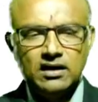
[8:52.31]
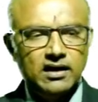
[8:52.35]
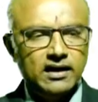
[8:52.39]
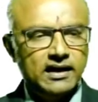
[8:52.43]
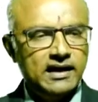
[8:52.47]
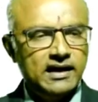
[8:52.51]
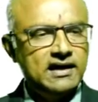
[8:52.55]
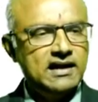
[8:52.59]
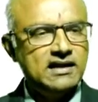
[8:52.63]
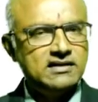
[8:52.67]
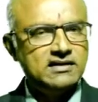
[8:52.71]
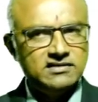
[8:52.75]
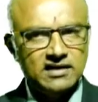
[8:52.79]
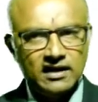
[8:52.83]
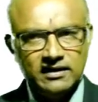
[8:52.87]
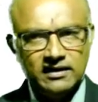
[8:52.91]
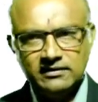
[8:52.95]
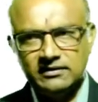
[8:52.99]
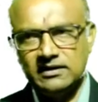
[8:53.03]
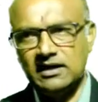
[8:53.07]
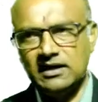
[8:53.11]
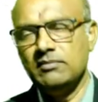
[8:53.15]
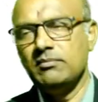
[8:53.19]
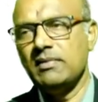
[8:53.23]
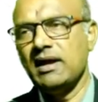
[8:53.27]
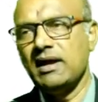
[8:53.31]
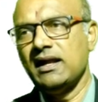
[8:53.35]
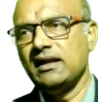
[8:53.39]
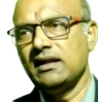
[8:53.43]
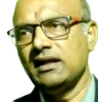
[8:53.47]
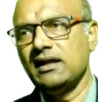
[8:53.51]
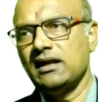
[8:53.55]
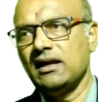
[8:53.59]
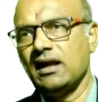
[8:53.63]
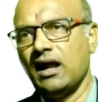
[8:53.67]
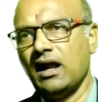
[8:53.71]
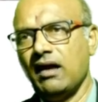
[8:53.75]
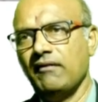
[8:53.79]
in a gentle
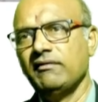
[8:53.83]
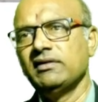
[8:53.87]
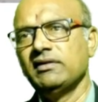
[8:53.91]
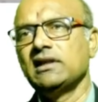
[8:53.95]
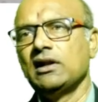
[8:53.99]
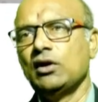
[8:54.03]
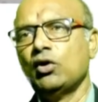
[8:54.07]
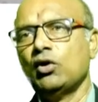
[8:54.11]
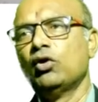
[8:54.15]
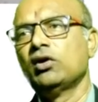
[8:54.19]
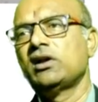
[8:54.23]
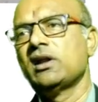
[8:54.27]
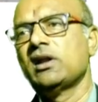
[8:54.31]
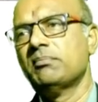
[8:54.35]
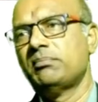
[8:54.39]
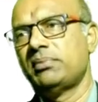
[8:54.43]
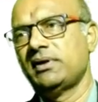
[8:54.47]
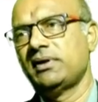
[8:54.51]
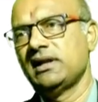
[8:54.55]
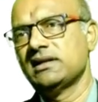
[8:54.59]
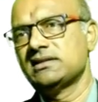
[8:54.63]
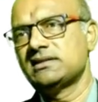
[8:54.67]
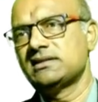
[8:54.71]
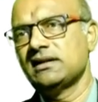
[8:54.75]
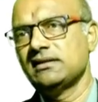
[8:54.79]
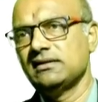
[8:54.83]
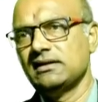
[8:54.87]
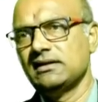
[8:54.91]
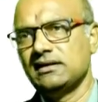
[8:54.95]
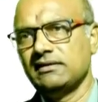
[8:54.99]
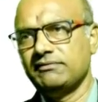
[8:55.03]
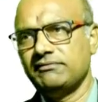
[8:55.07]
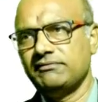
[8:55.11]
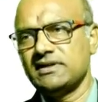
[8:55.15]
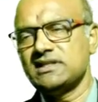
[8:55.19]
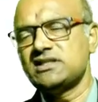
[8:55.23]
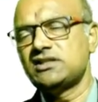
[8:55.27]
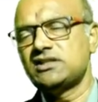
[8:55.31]
manner with a low temperature. That is
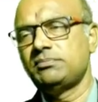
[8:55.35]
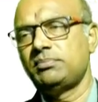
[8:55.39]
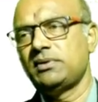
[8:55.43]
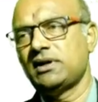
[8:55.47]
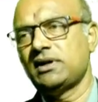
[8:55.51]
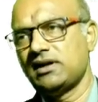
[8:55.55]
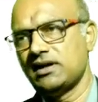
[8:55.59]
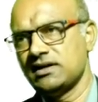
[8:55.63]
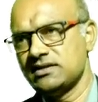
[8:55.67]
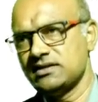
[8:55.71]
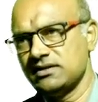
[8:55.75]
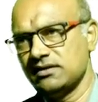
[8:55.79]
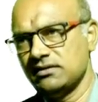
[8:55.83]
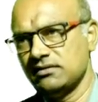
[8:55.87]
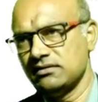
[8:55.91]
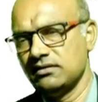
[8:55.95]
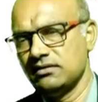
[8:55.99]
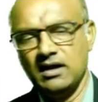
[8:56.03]
the first precaution.